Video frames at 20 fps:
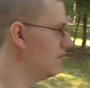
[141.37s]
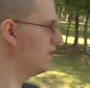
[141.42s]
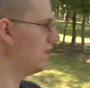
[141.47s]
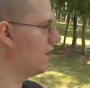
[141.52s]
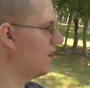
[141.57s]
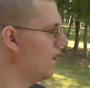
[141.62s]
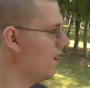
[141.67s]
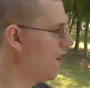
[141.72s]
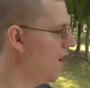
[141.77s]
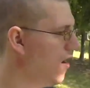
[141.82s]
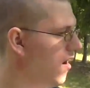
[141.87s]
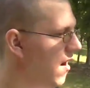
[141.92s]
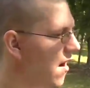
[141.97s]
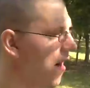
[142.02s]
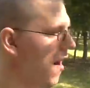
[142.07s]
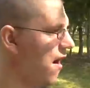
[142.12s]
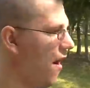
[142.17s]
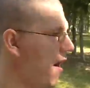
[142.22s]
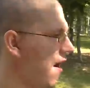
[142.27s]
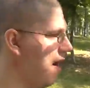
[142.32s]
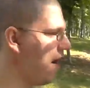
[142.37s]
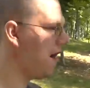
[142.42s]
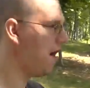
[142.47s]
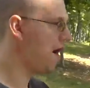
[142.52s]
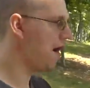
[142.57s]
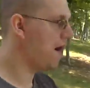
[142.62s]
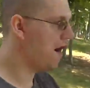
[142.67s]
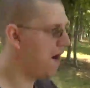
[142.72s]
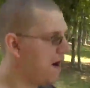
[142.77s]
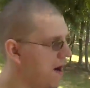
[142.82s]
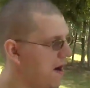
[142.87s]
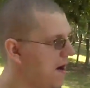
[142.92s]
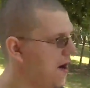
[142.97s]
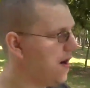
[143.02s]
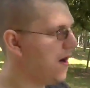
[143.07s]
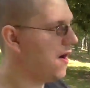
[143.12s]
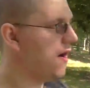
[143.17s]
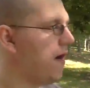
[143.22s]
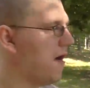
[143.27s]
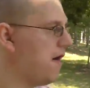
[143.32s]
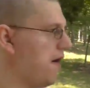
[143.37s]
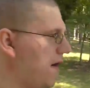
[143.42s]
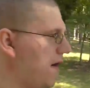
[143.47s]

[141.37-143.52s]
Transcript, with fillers: day before that and the day before that.